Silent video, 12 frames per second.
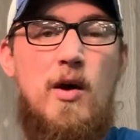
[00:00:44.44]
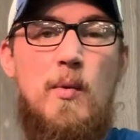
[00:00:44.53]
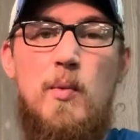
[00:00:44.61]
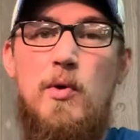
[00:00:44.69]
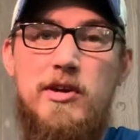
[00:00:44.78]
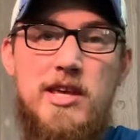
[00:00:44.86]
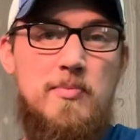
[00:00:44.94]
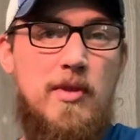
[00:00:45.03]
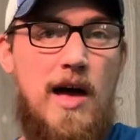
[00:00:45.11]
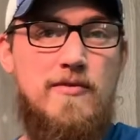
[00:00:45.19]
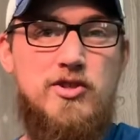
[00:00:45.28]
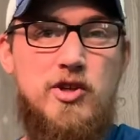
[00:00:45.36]
We will keep
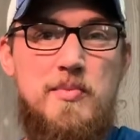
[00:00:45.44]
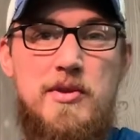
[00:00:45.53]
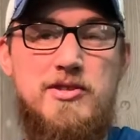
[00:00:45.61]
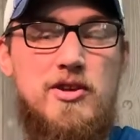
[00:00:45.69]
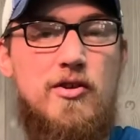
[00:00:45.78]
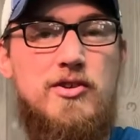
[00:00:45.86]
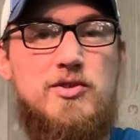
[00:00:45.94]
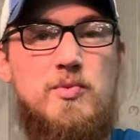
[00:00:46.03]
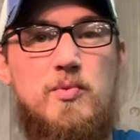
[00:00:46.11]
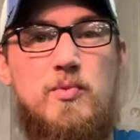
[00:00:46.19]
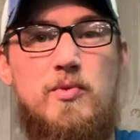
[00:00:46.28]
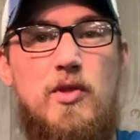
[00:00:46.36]
live streaming as long
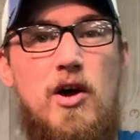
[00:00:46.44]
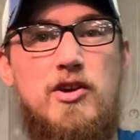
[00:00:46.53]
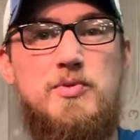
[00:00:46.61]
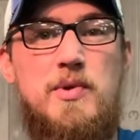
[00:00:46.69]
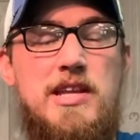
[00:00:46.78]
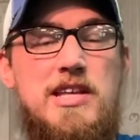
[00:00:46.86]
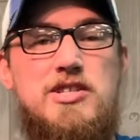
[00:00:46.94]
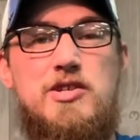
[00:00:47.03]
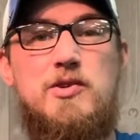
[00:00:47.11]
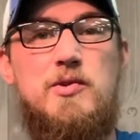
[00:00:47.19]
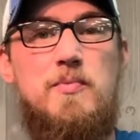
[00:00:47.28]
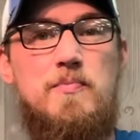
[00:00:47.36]
as we need
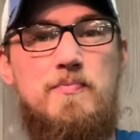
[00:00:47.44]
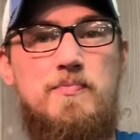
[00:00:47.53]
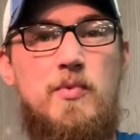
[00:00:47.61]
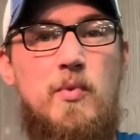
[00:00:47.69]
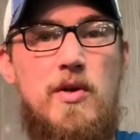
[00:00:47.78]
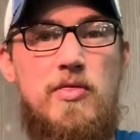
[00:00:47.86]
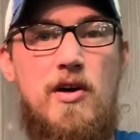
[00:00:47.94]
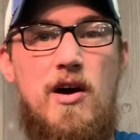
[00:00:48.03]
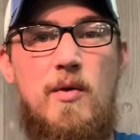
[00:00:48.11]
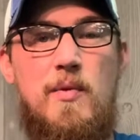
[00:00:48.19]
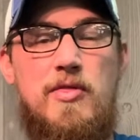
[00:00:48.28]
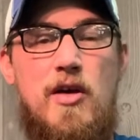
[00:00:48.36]
to with
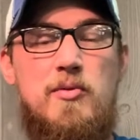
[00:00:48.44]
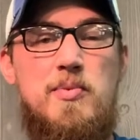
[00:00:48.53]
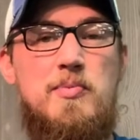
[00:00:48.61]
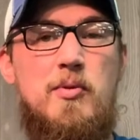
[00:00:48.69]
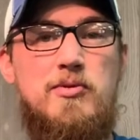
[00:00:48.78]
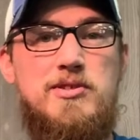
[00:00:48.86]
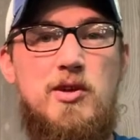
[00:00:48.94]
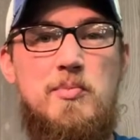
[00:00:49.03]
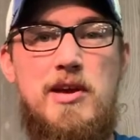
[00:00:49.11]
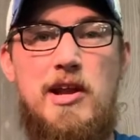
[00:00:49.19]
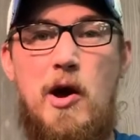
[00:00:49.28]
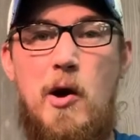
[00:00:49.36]
other people still
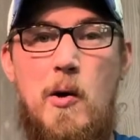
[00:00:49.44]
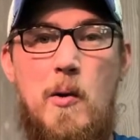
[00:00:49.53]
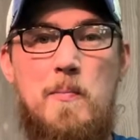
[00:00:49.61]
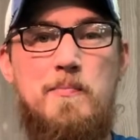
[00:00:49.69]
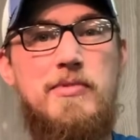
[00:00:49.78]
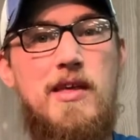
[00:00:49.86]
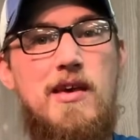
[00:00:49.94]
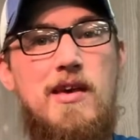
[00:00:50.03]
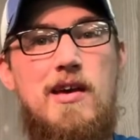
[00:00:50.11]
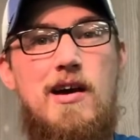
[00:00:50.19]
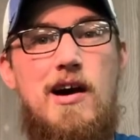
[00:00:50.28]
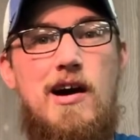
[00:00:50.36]
being at home.
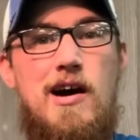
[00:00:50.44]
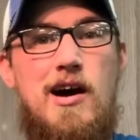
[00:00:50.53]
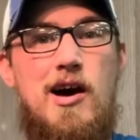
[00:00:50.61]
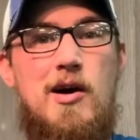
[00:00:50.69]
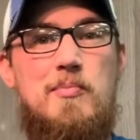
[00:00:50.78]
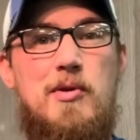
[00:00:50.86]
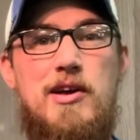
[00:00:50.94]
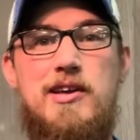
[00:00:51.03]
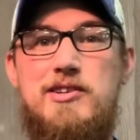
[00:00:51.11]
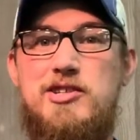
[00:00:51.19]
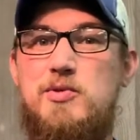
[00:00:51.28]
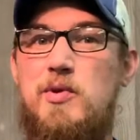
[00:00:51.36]

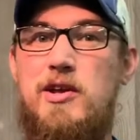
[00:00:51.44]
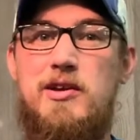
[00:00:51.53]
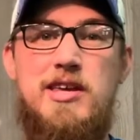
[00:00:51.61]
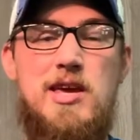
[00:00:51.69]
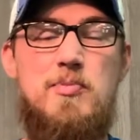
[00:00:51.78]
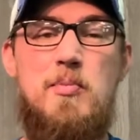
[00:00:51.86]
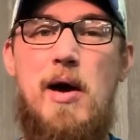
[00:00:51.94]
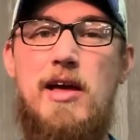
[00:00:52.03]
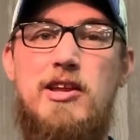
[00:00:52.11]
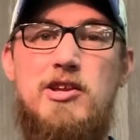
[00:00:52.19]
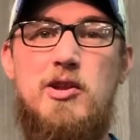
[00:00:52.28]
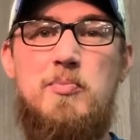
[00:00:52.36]
But just want to keep
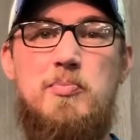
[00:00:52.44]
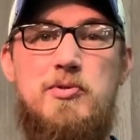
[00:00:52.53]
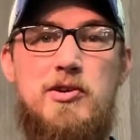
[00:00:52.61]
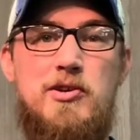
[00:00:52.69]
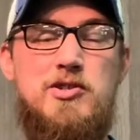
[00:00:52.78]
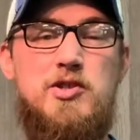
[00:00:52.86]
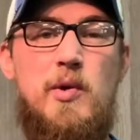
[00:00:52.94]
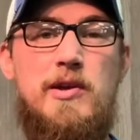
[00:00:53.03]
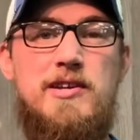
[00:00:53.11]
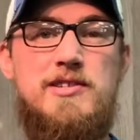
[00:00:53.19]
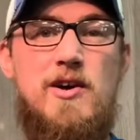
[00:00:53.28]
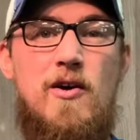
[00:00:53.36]
reminding you to
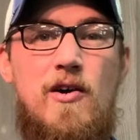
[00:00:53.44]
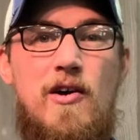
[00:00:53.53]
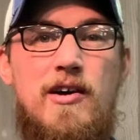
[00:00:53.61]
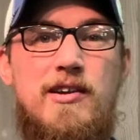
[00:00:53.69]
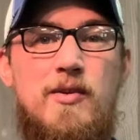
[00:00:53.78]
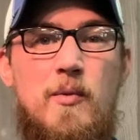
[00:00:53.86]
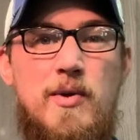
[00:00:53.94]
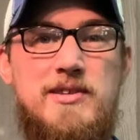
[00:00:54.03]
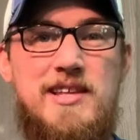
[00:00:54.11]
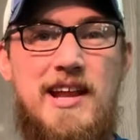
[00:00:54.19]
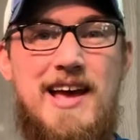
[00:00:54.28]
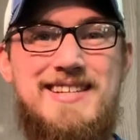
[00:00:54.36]
join us on
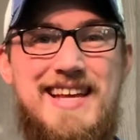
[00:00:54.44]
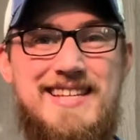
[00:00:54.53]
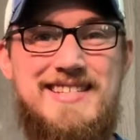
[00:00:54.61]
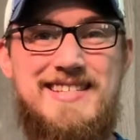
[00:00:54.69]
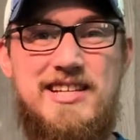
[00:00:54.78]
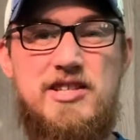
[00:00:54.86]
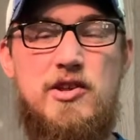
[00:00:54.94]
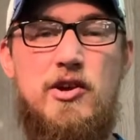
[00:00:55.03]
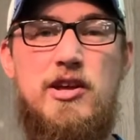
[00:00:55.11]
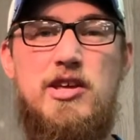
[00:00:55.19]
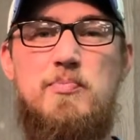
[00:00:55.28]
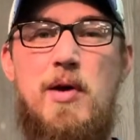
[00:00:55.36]
Wednesday nights at
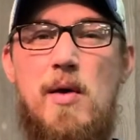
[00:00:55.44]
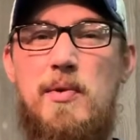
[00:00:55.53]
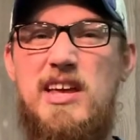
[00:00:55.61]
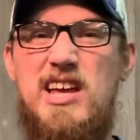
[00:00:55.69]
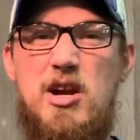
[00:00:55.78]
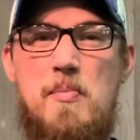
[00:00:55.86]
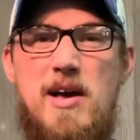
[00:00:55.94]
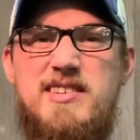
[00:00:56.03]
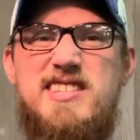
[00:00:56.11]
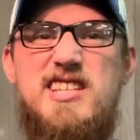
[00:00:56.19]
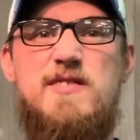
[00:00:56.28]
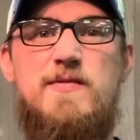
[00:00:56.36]
6:30. You probably want to get here about
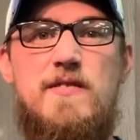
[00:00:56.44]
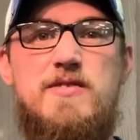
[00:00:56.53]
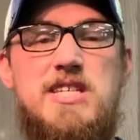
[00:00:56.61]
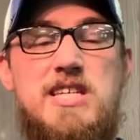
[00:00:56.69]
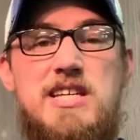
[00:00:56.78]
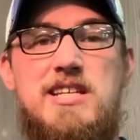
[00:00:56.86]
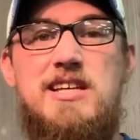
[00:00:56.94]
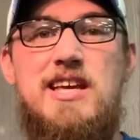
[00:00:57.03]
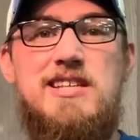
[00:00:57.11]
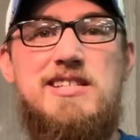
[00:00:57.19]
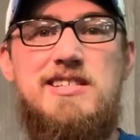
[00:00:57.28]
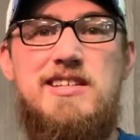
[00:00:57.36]
6:15
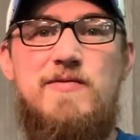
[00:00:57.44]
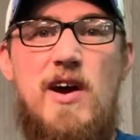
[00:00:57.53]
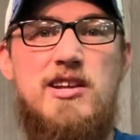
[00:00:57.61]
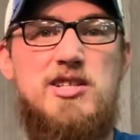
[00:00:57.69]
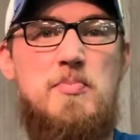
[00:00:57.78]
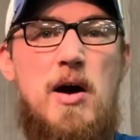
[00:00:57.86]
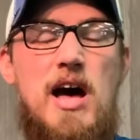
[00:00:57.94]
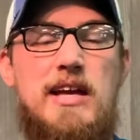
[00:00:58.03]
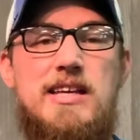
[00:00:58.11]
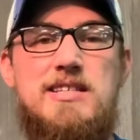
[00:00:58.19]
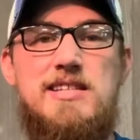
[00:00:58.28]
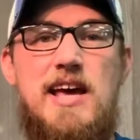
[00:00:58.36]
to find a spot
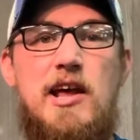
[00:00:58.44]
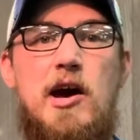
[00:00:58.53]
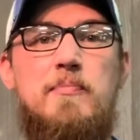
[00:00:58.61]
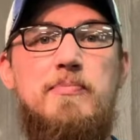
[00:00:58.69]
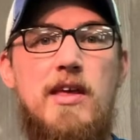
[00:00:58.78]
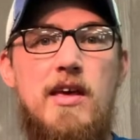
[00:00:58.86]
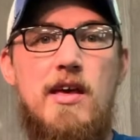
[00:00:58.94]
and get set up.